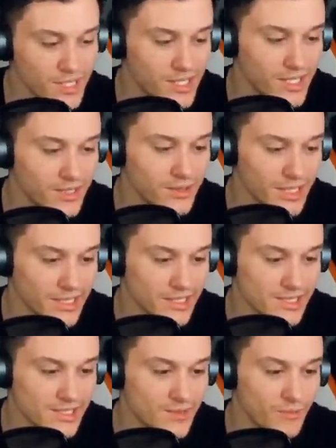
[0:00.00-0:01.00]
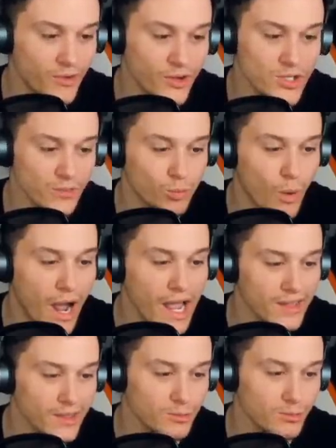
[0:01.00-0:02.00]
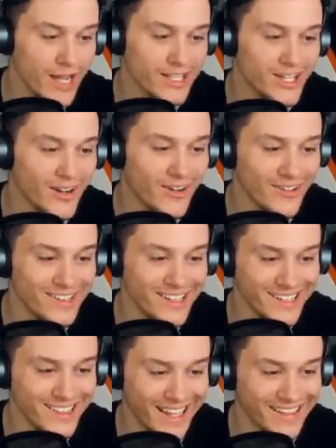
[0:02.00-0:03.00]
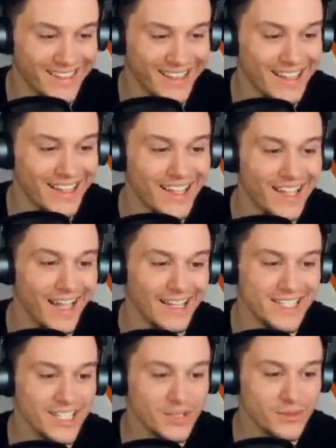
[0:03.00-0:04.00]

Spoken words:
here is, first off, why are they ragdolling like that? And second